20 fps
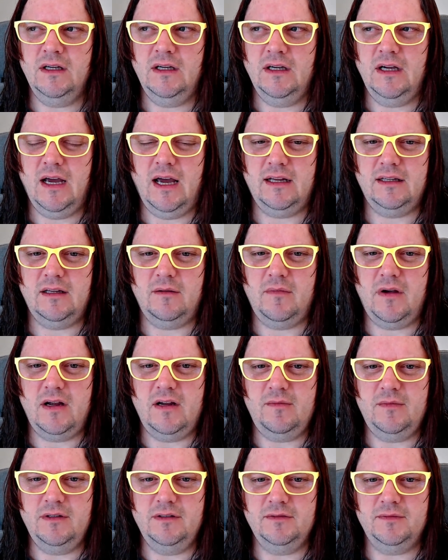at the
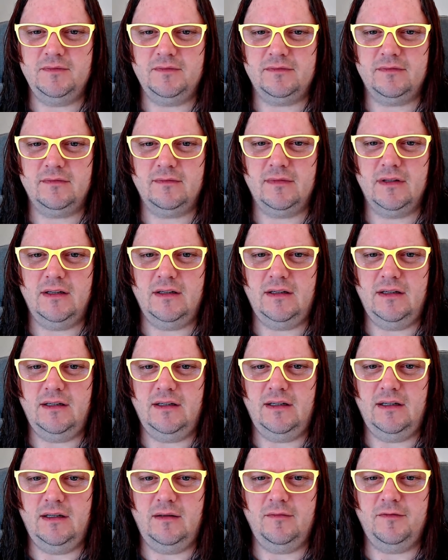moment
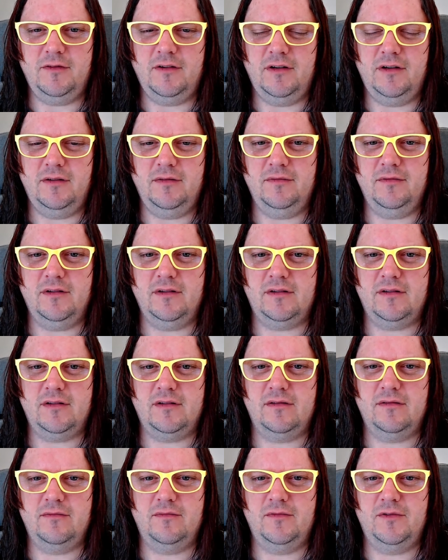for
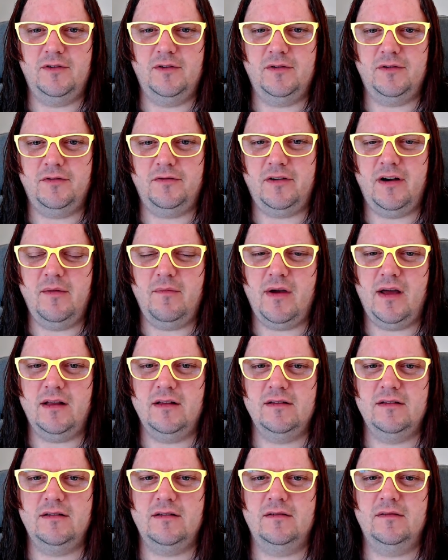2 or 3
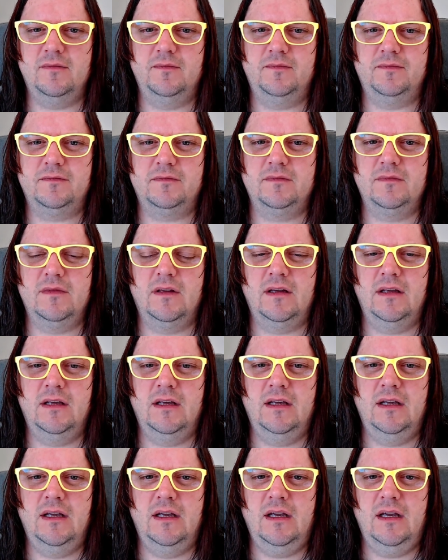months.
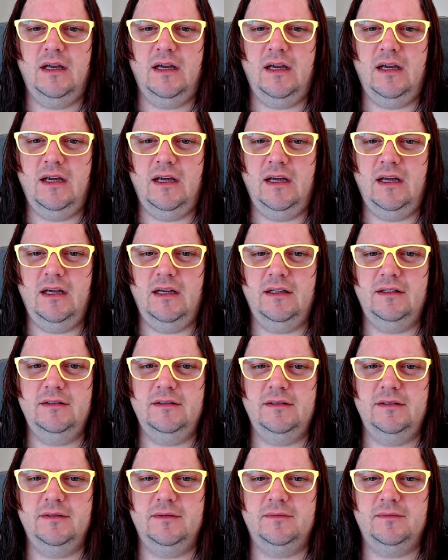
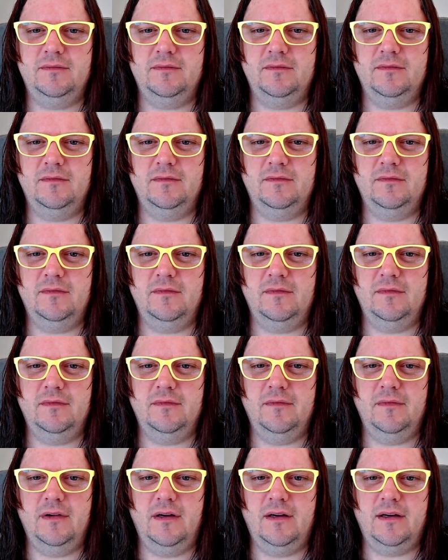And
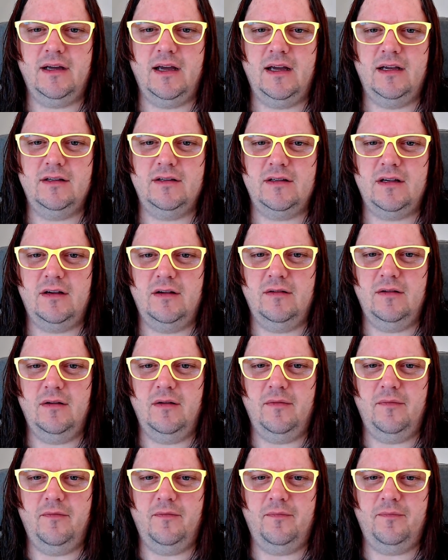okay, so
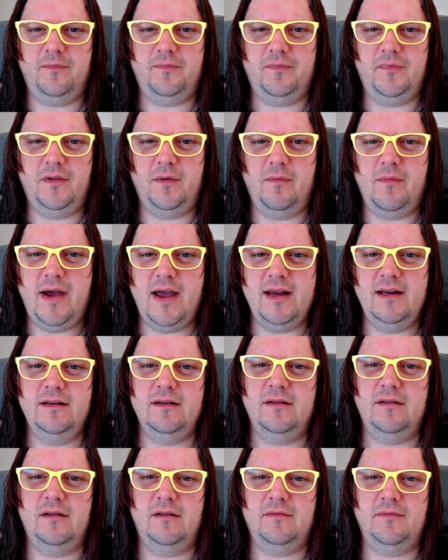the
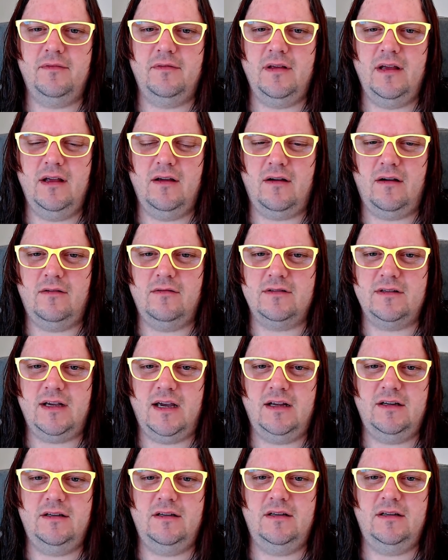main thing I'll
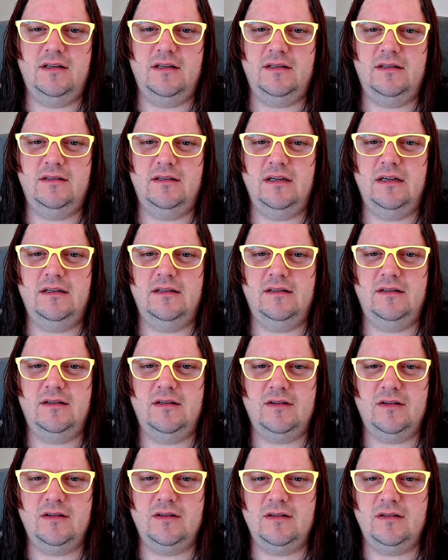say to you is
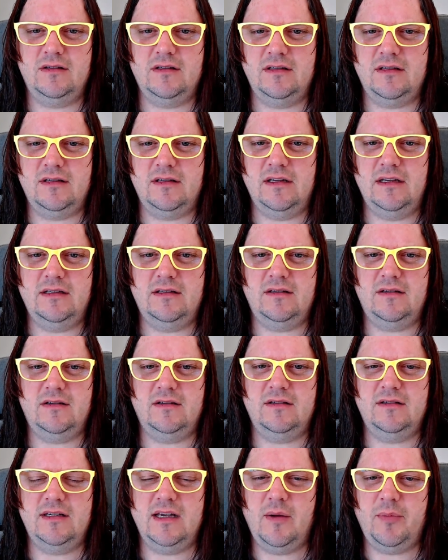to
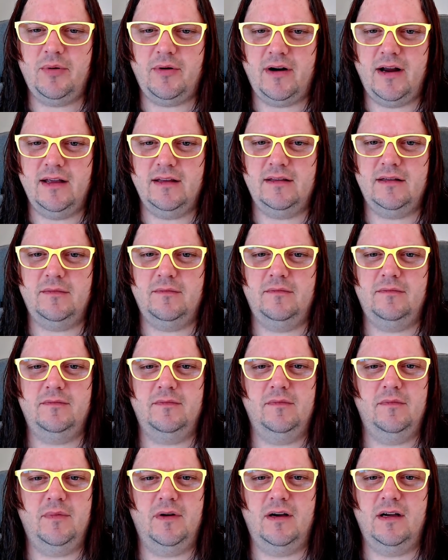separate them
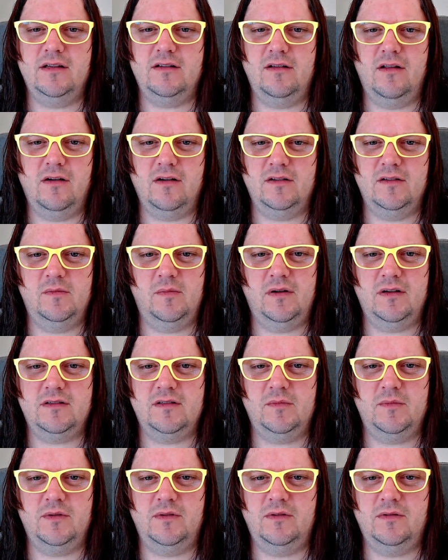by as long as
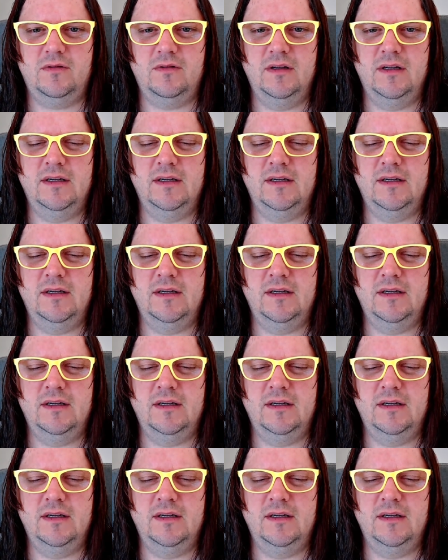possible.